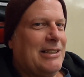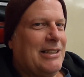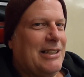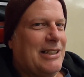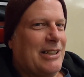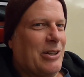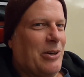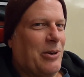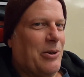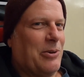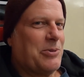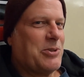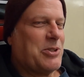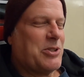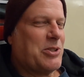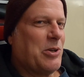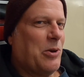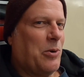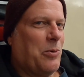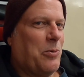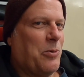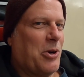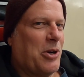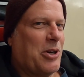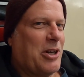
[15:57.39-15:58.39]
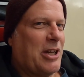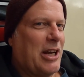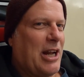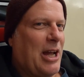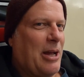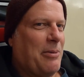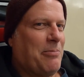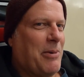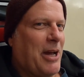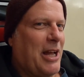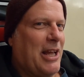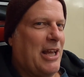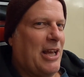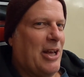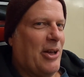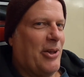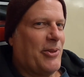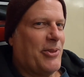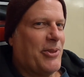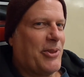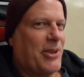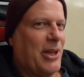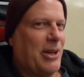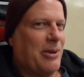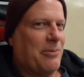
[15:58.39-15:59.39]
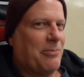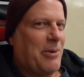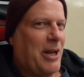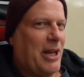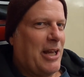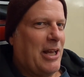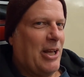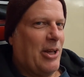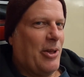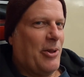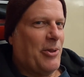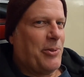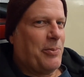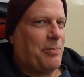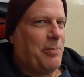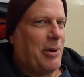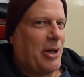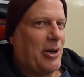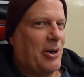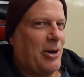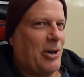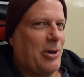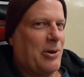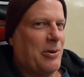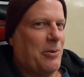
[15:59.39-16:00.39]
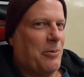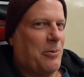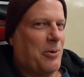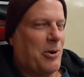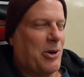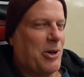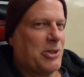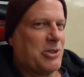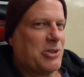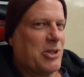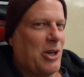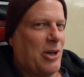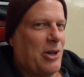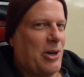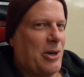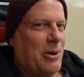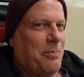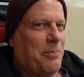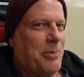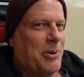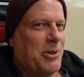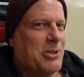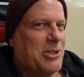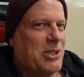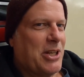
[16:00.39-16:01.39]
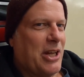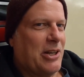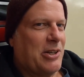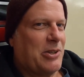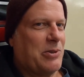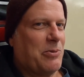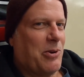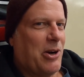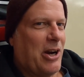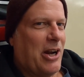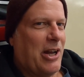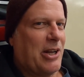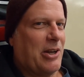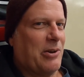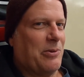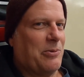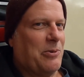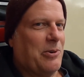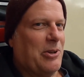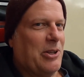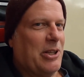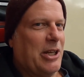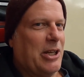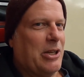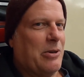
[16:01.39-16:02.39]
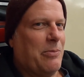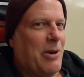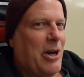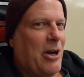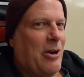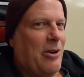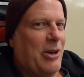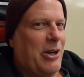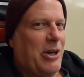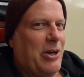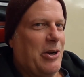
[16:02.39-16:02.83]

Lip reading: you know, still working on my health, getting my health better to where it's 100%, where I can really come out